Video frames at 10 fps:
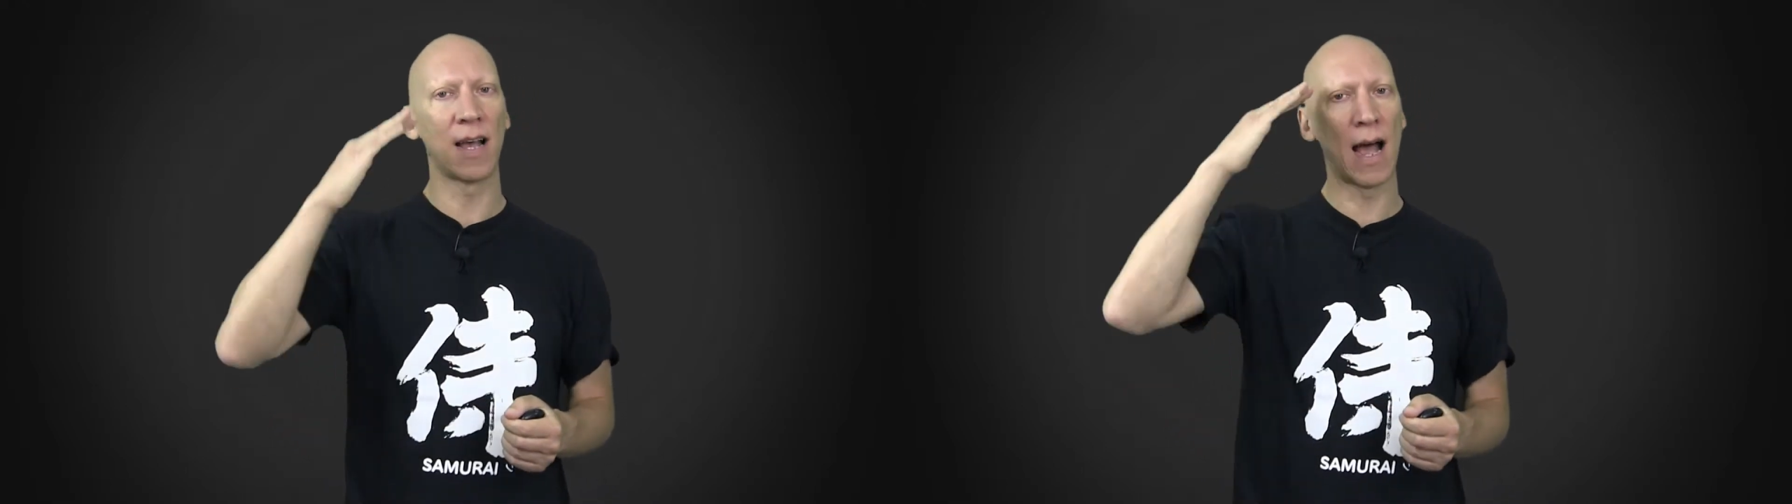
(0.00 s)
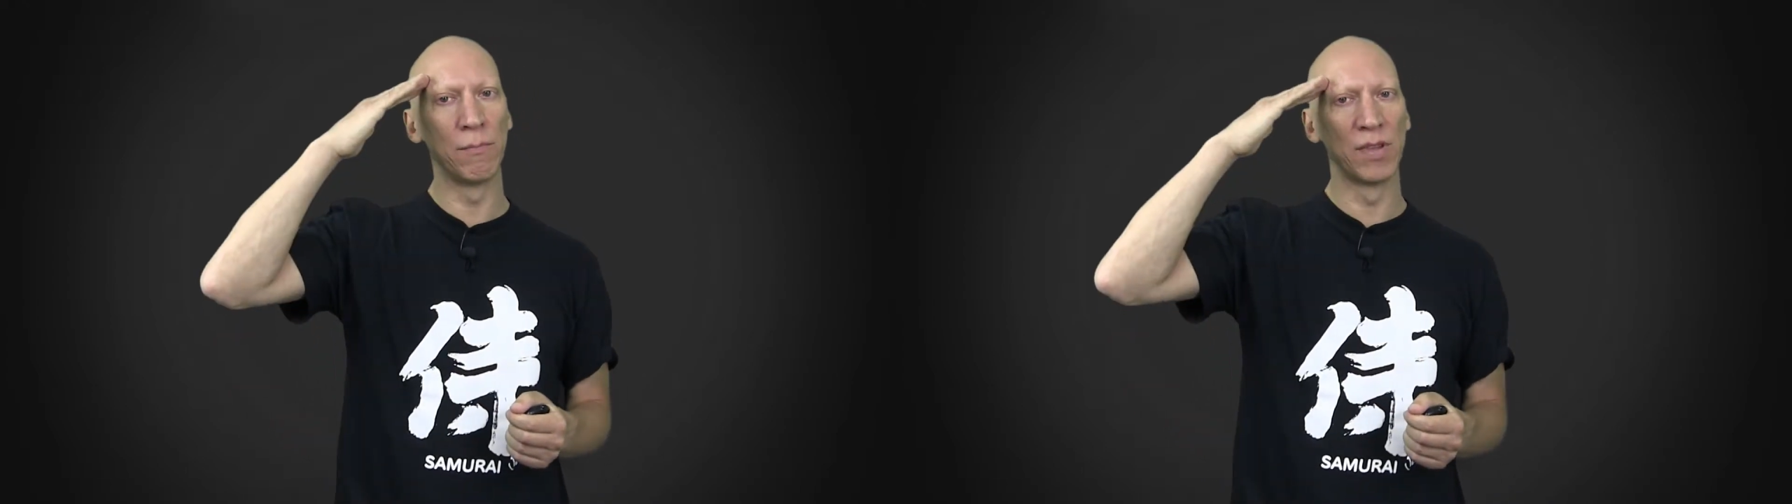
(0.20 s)

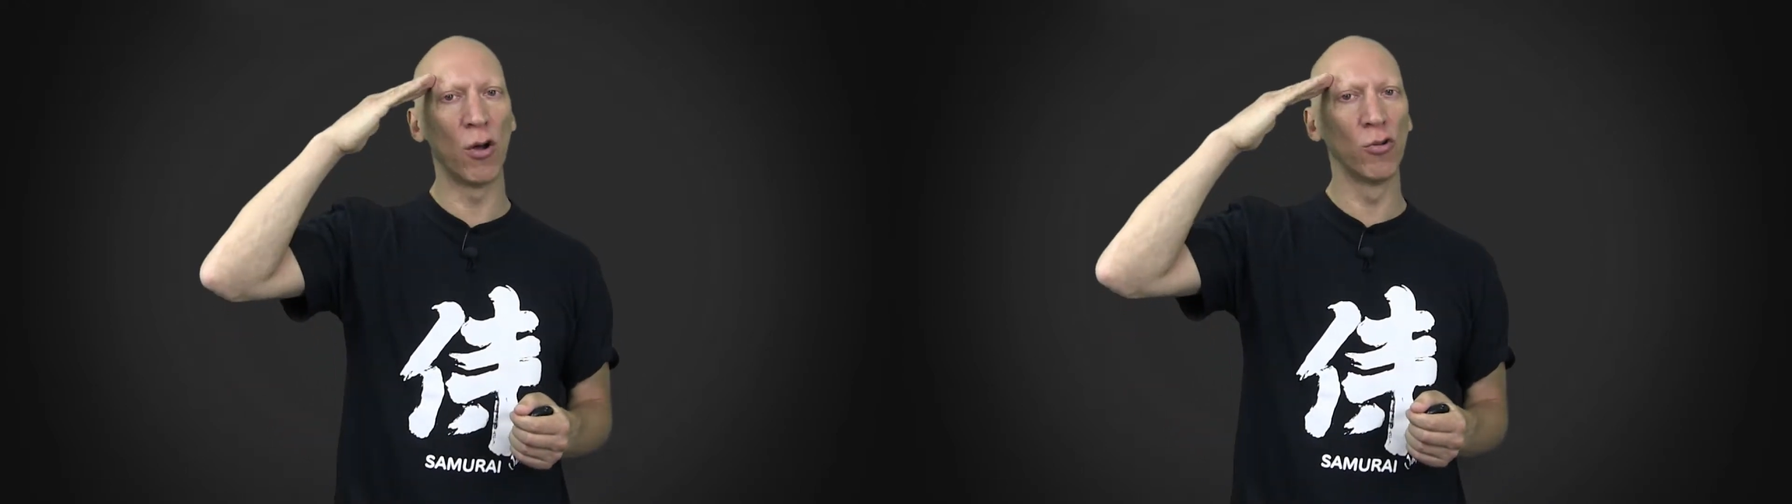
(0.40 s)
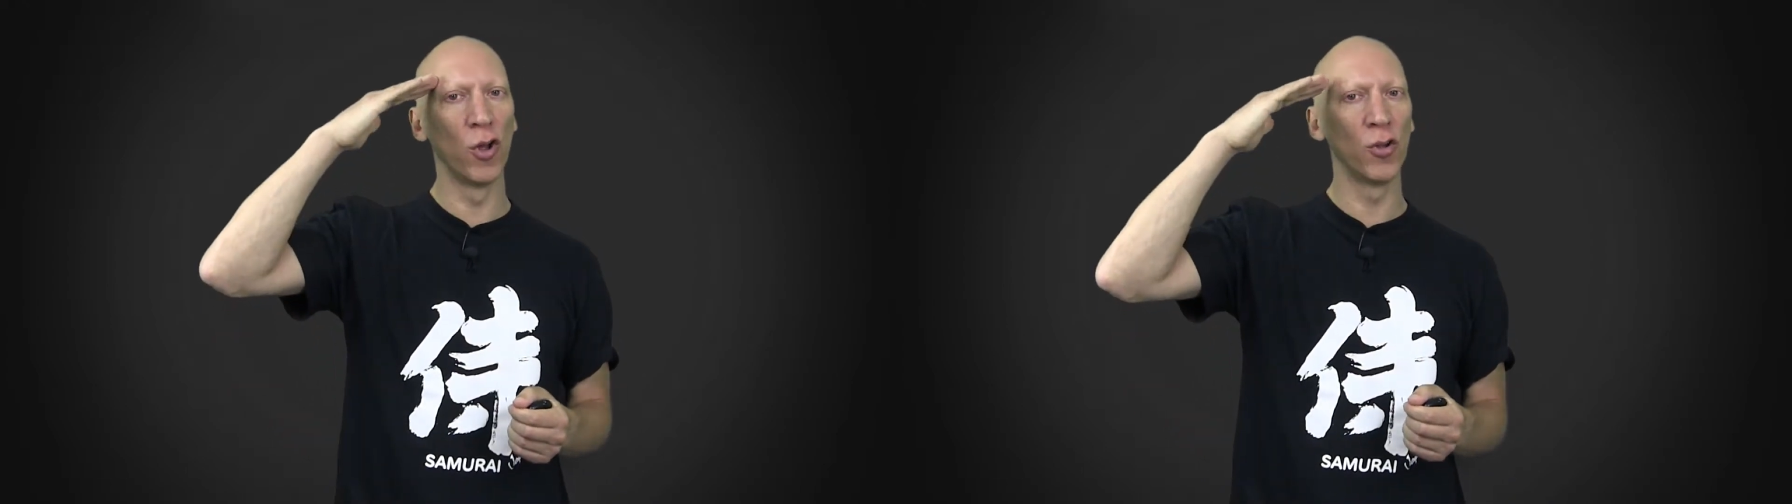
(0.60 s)
I'm
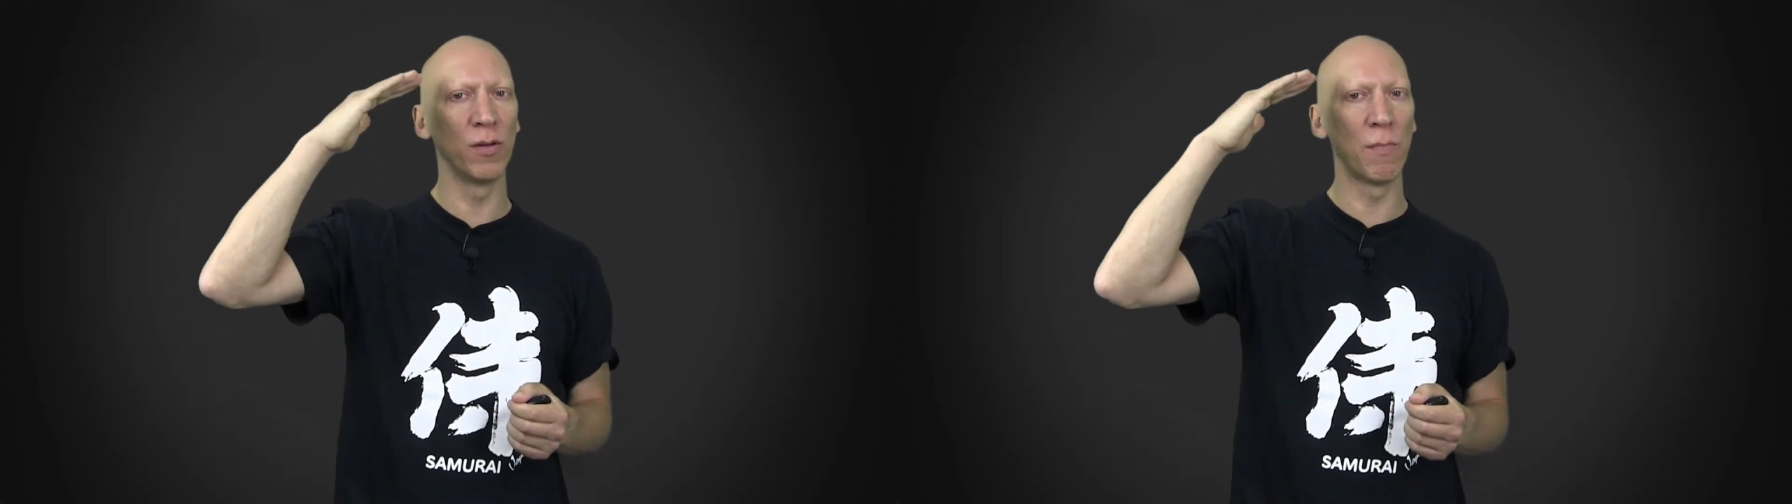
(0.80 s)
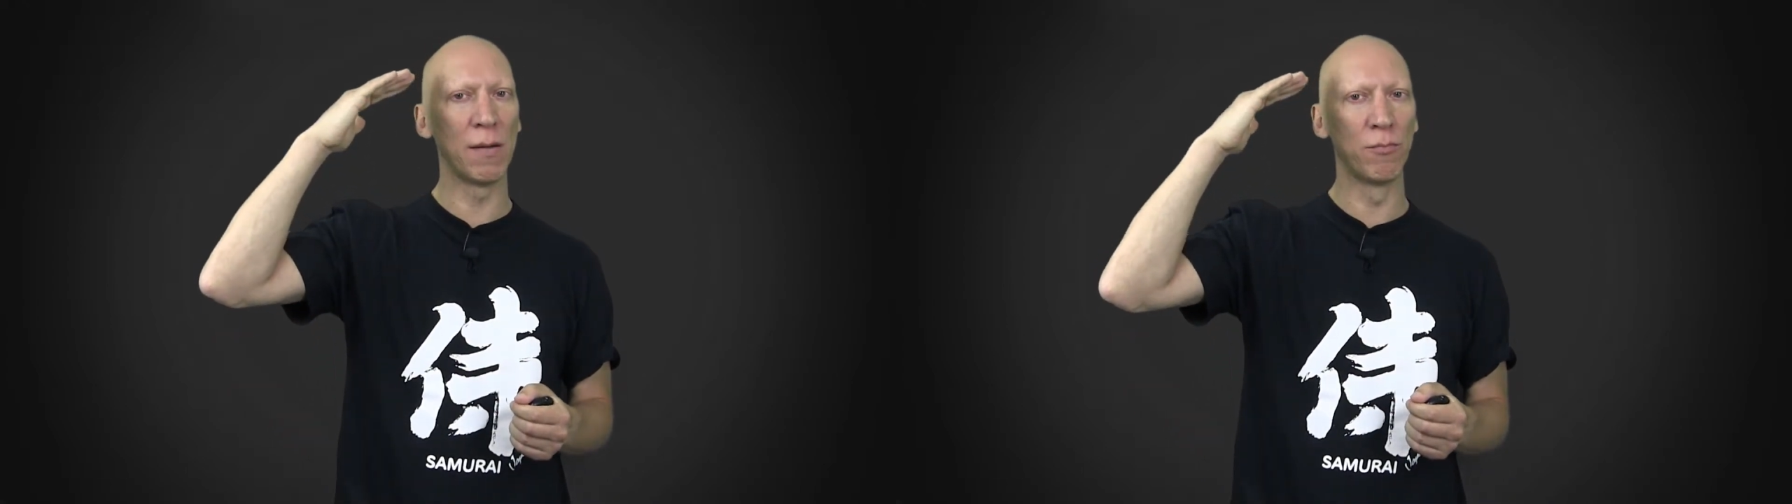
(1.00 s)

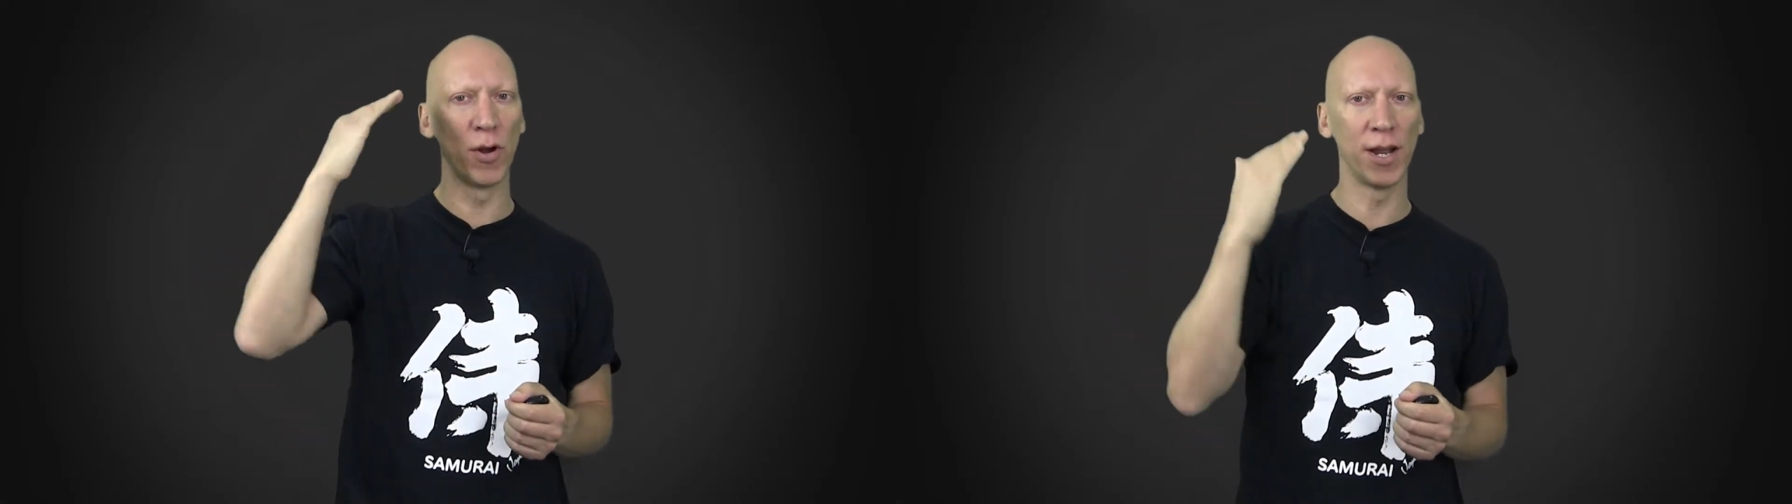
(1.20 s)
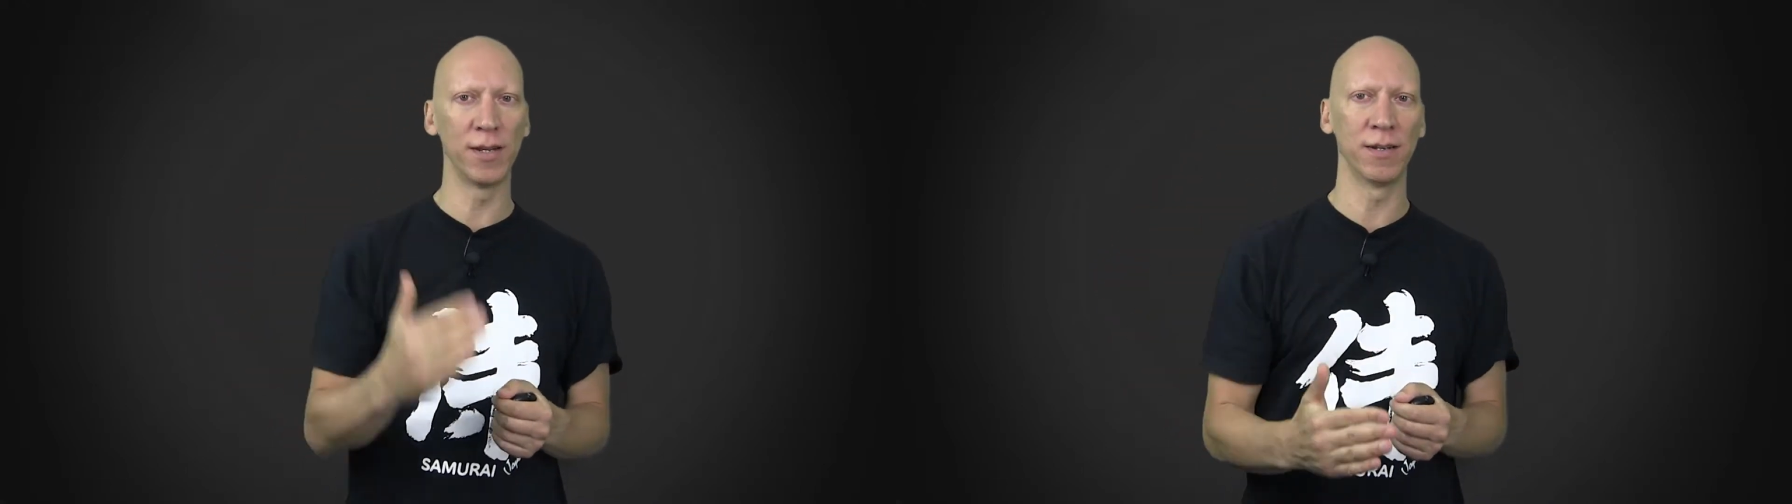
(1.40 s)
downloading my
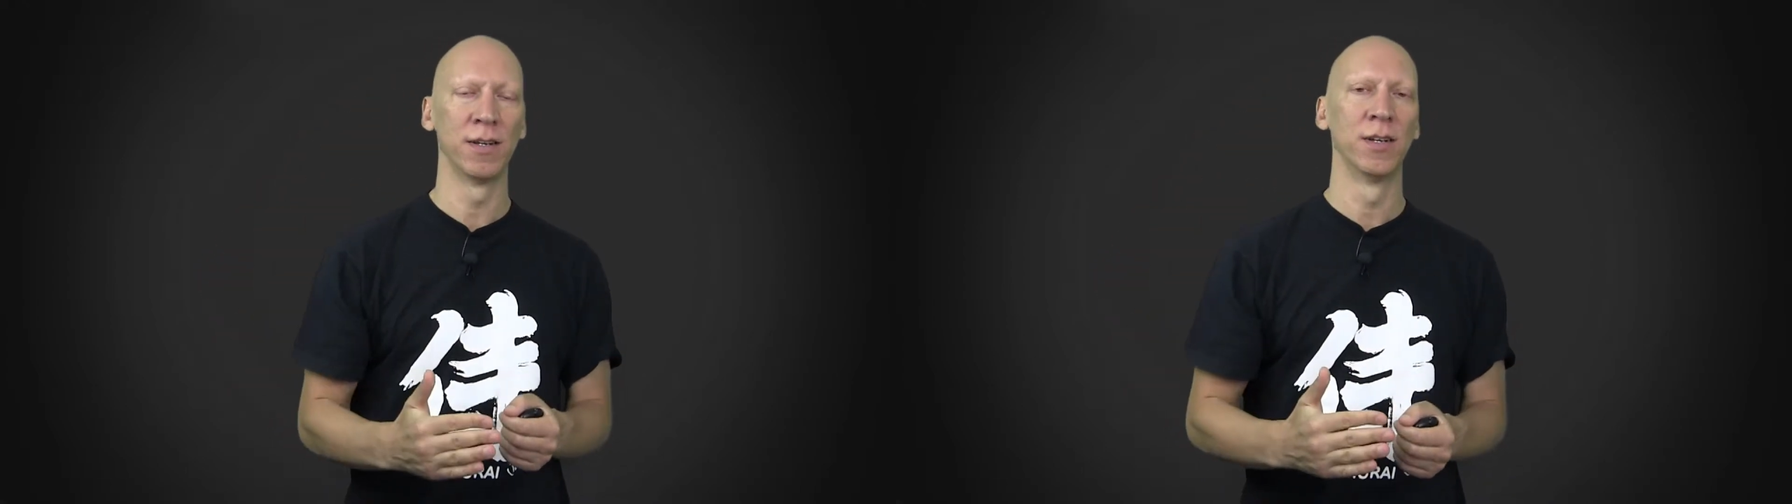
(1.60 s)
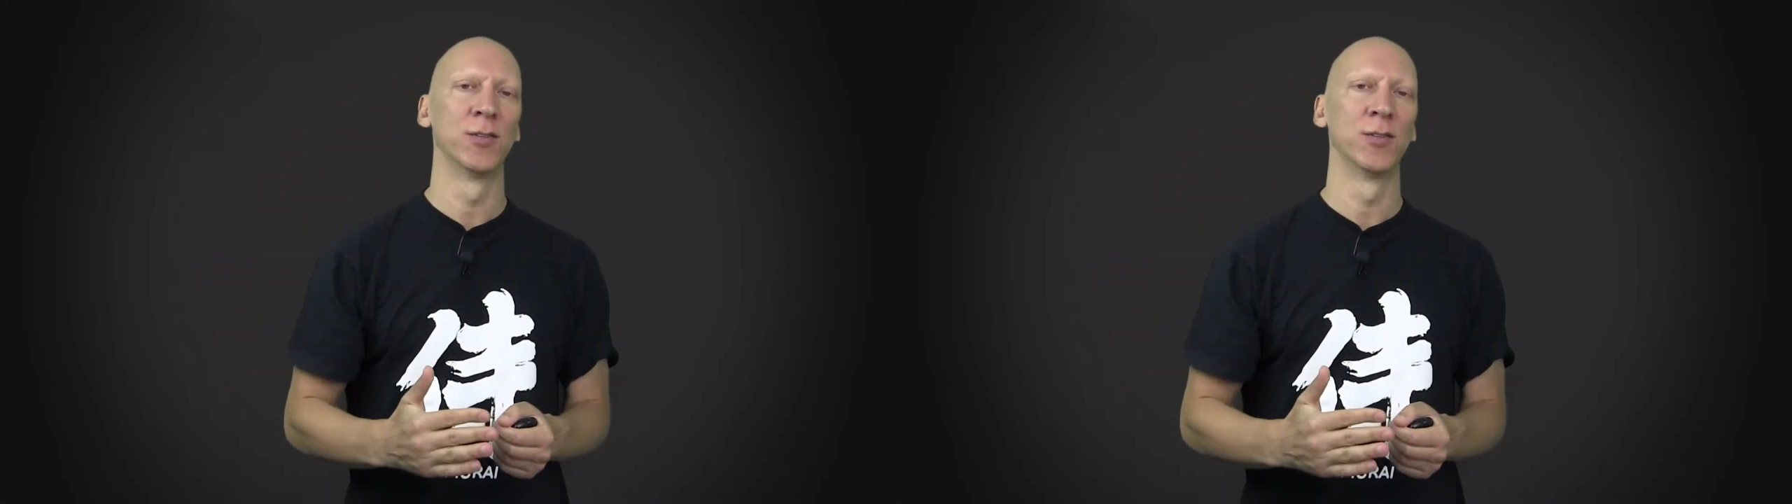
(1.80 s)
brain